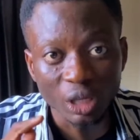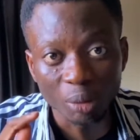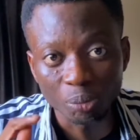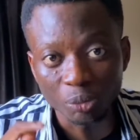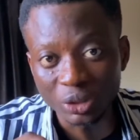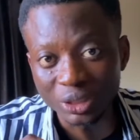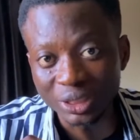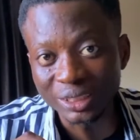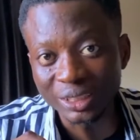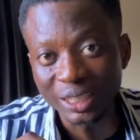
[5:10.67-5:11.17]
I'm
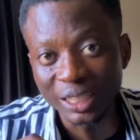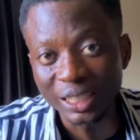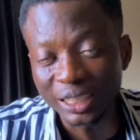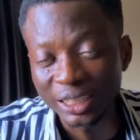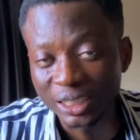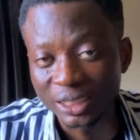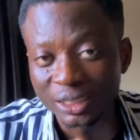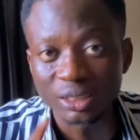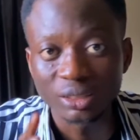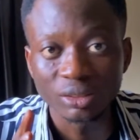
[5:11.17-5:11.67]
putting the
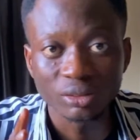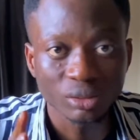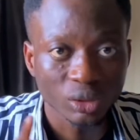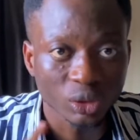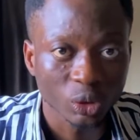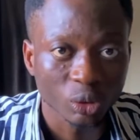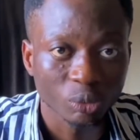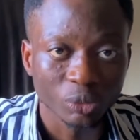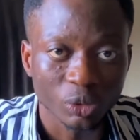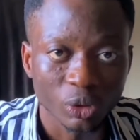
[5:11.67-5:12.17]
link in the
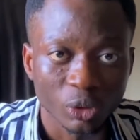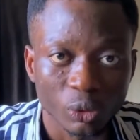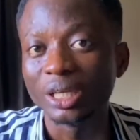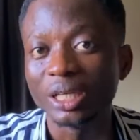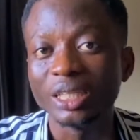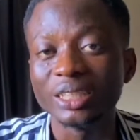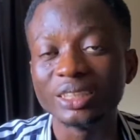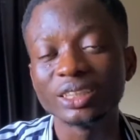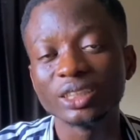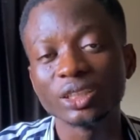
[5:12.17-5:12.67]
description below.
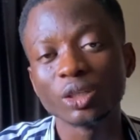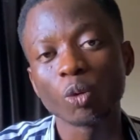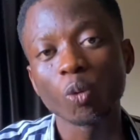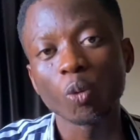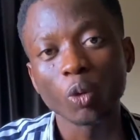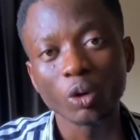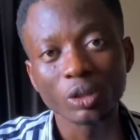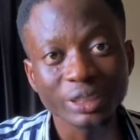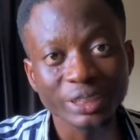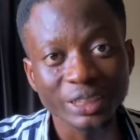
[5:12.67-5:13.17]
It is a
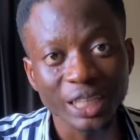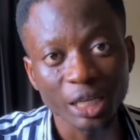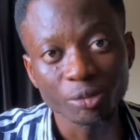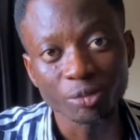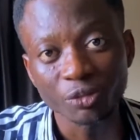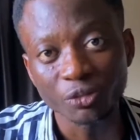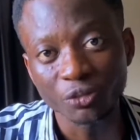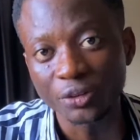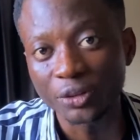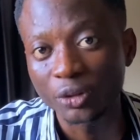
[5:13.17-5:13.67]

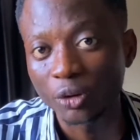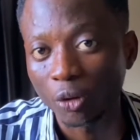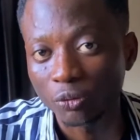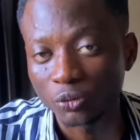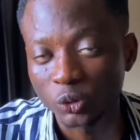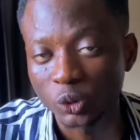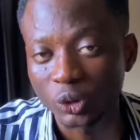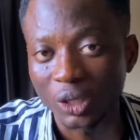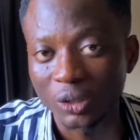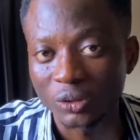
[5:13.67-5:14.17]
one-time fee of
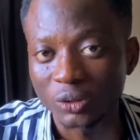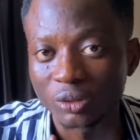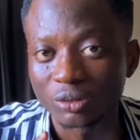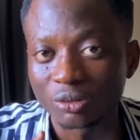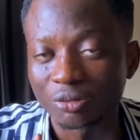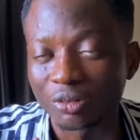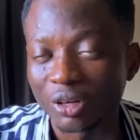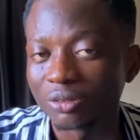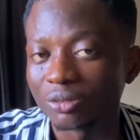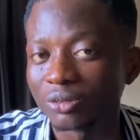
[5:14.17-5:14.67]

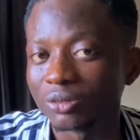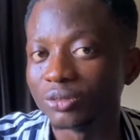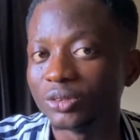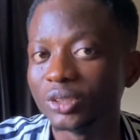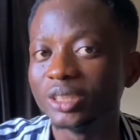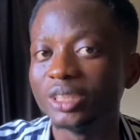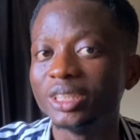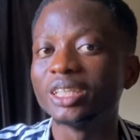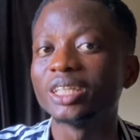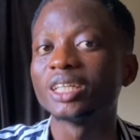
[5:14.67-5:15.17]

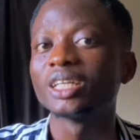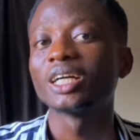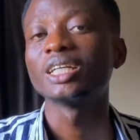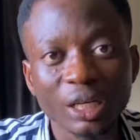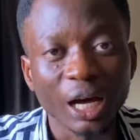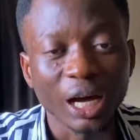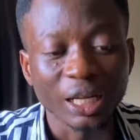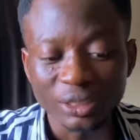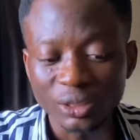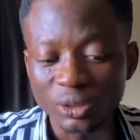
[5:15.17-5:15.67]
2,500
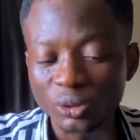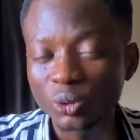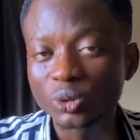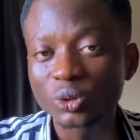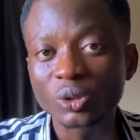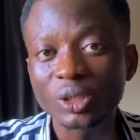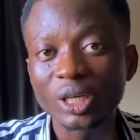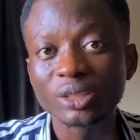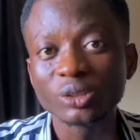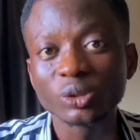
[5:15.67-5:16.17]
naira, and this is going
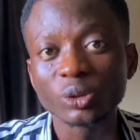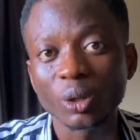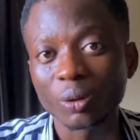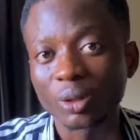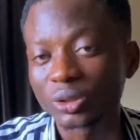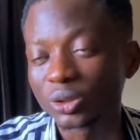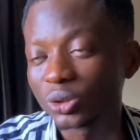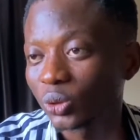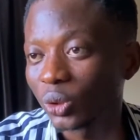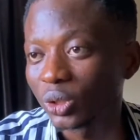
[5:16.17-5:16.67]
to get you our
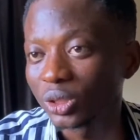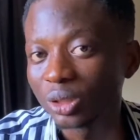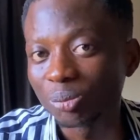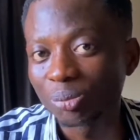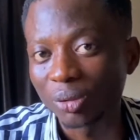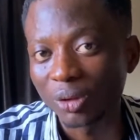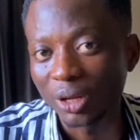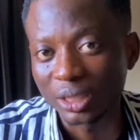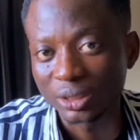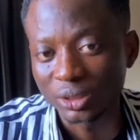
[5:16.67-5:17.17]
study
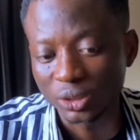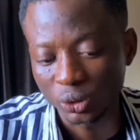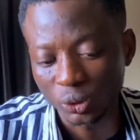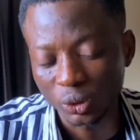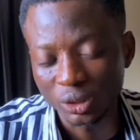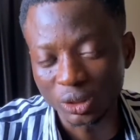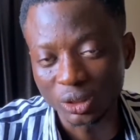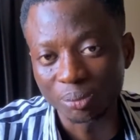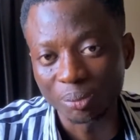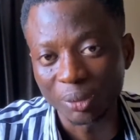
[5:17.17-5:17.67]
plan,
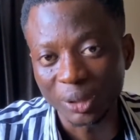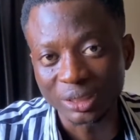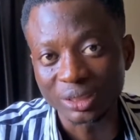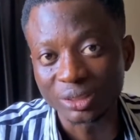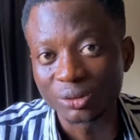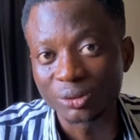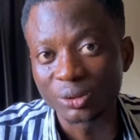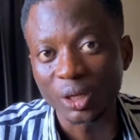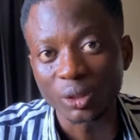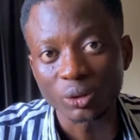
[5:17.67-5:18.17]
study
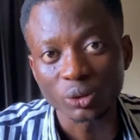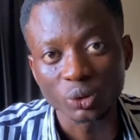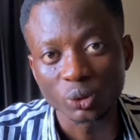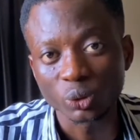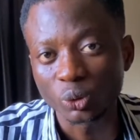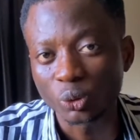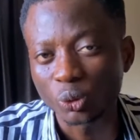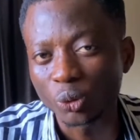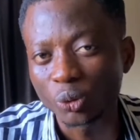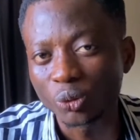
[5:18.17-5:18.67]
materials,
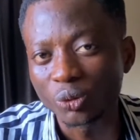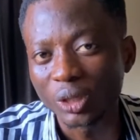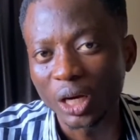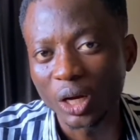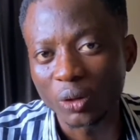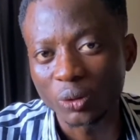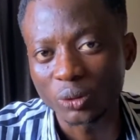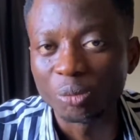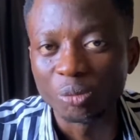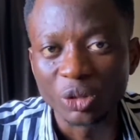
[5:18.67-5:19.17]

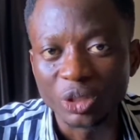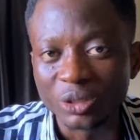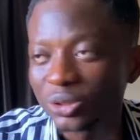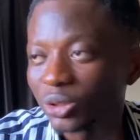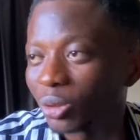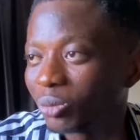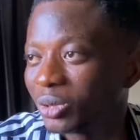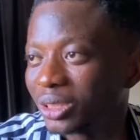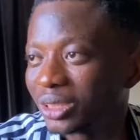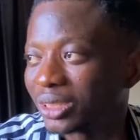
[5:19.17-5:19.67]
tutorials,
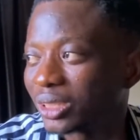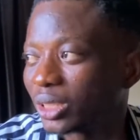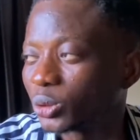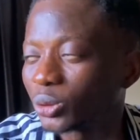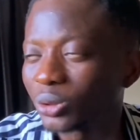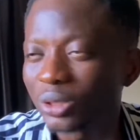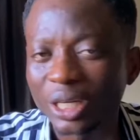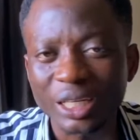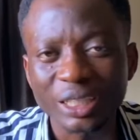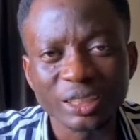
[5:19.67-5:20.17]
brainstorming
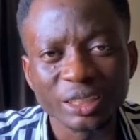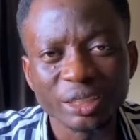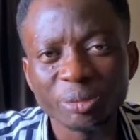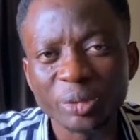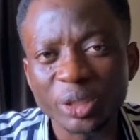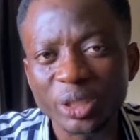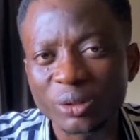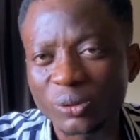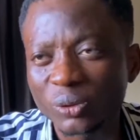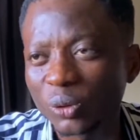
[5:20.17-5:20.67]
session,
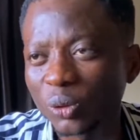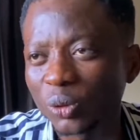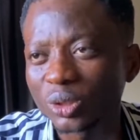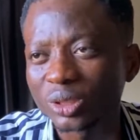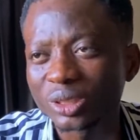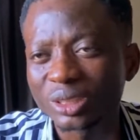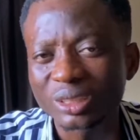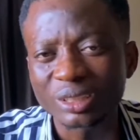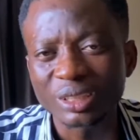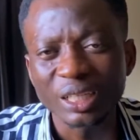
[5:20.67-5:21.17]
academic
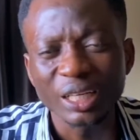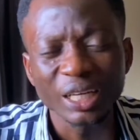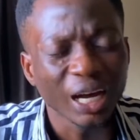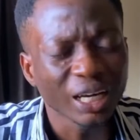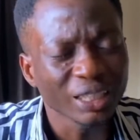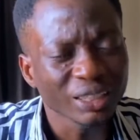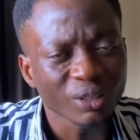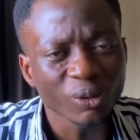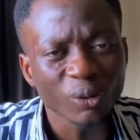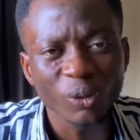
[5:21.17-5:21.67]
talks,
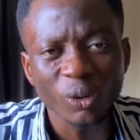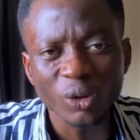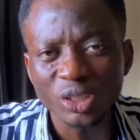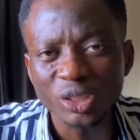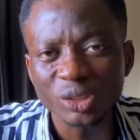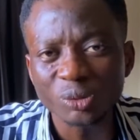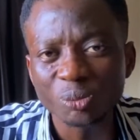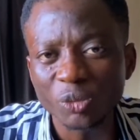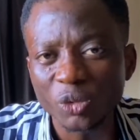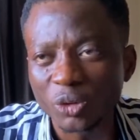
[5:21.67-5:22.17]
and a lot
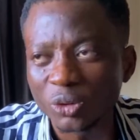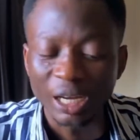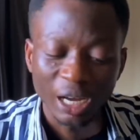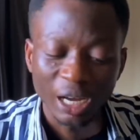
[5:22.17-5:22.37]
more.